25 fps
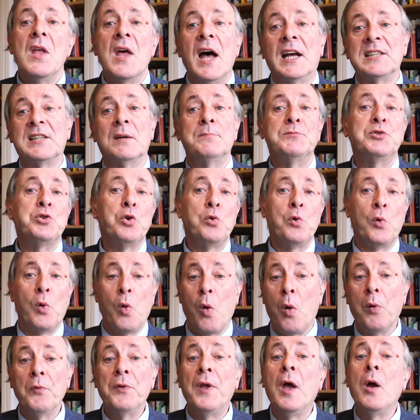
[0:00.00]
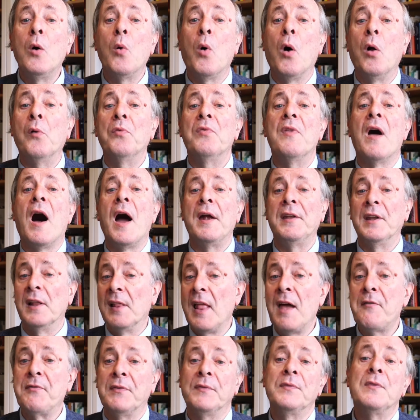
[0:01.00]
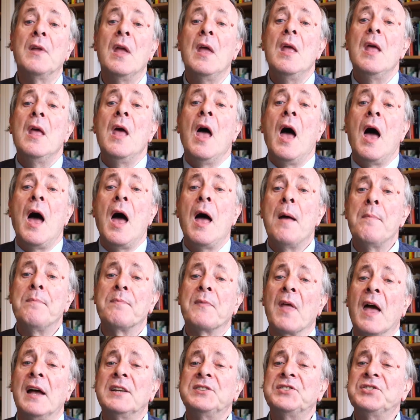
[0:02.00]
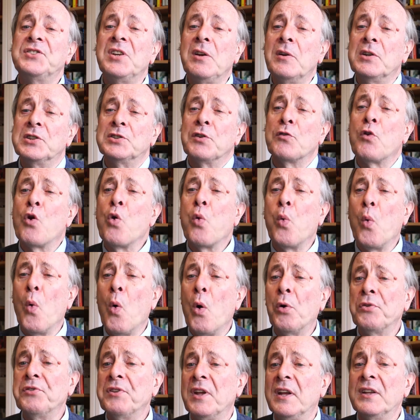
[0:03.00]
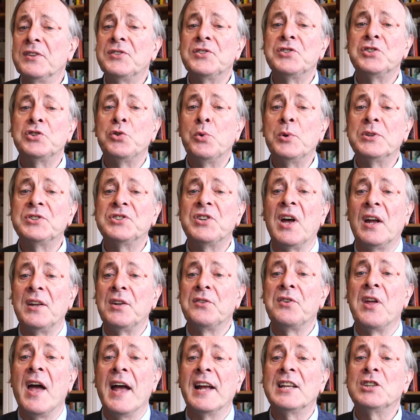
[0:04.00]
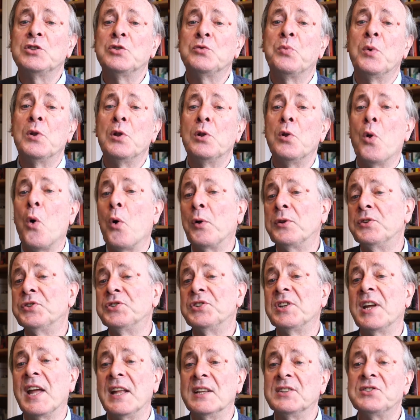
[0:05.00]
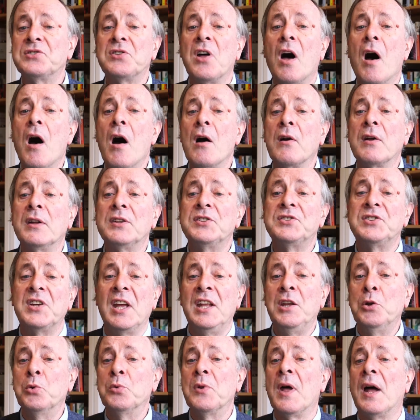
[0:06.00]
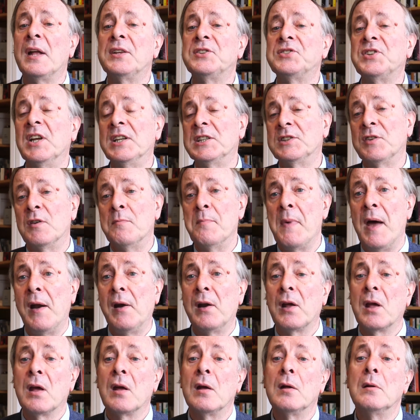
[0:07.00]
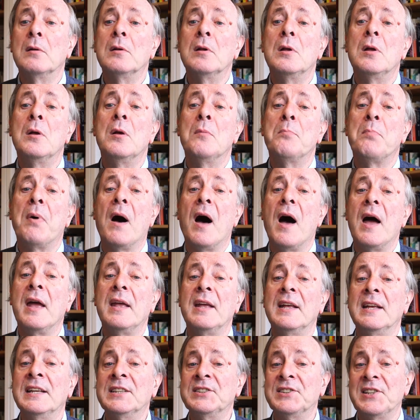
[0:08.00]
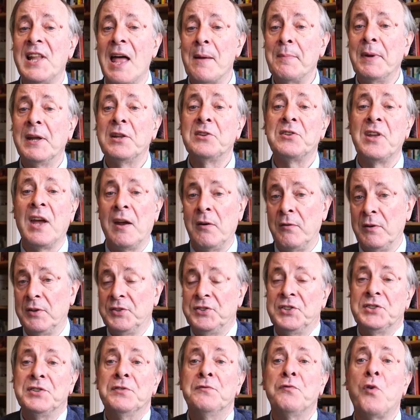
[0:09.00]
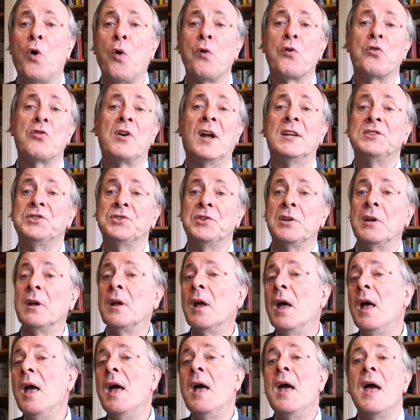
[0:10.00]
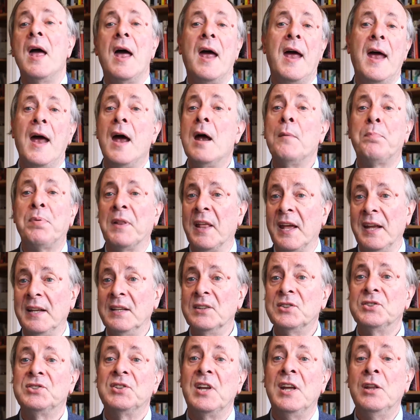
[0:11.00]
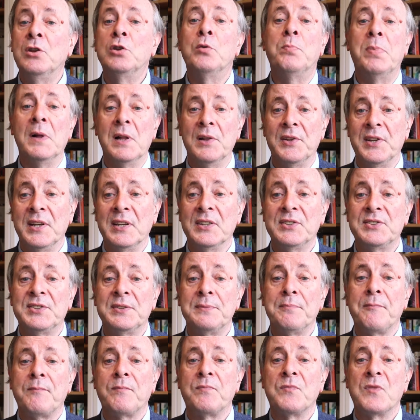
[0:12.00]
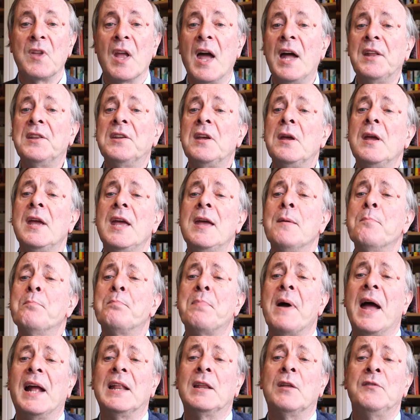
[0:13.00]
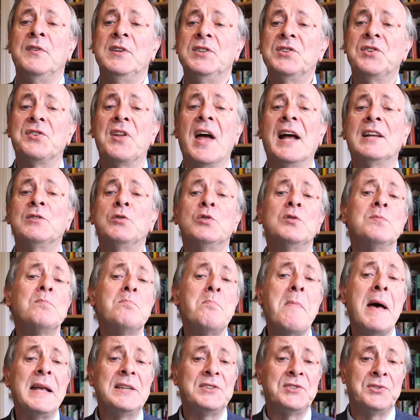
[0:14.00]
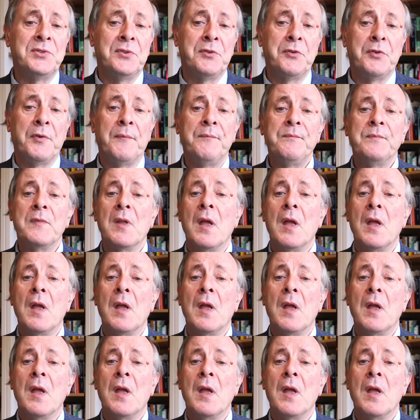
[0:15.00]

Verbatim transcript: As I'm sure you all know, on 9-11, um, a series of coordinated suicide attacks were launched against targets in the United States of America by Islamic terrorists. This involved crashing airplanes into buildings. And the impact of these attacks was massive.